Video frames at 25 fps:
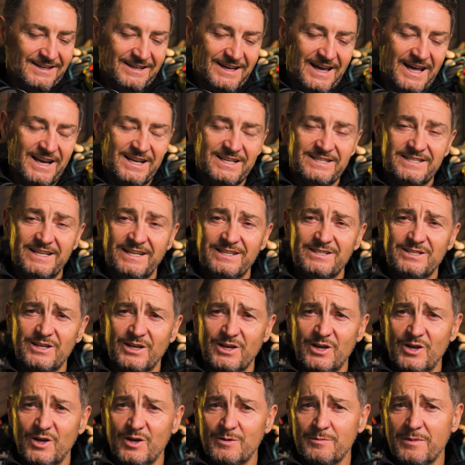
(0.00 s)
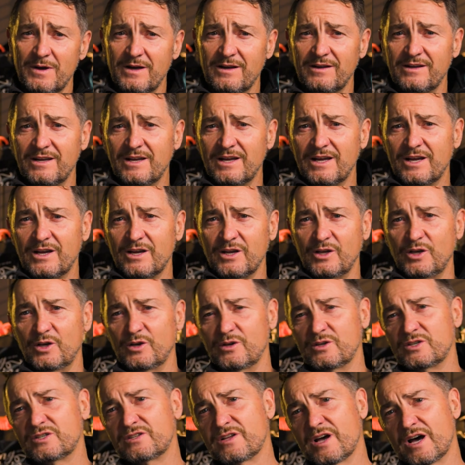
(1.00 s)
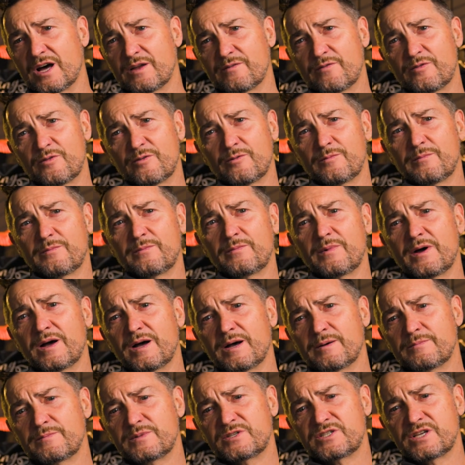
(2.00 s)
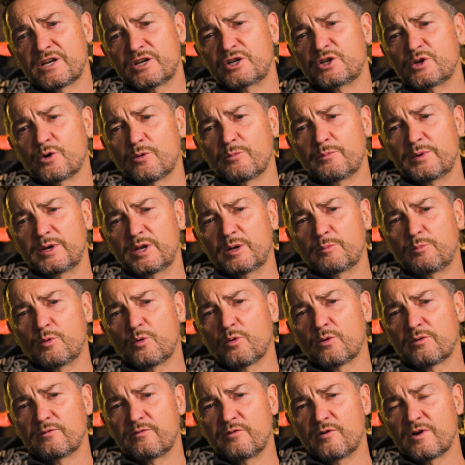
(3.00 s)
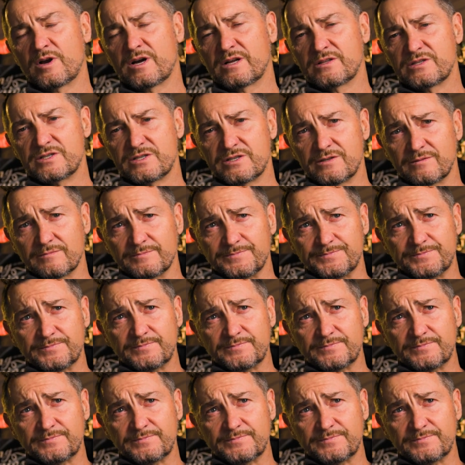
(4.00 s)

had a sense of humour. You start from Saint-Jean-Pied-de-Port in France